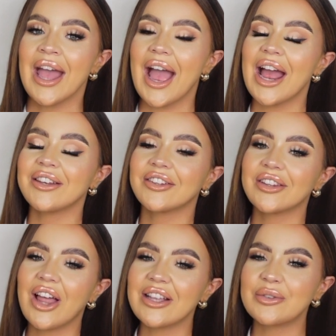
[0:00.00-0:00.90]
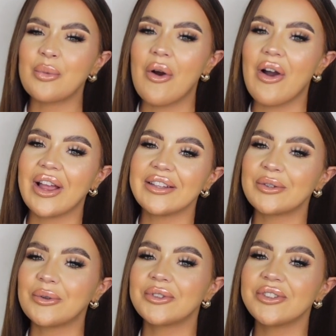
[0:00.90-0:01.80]
and just liked what I
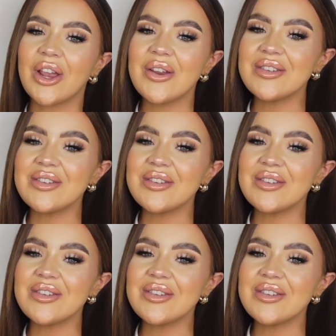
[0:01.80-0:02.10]
sort of showed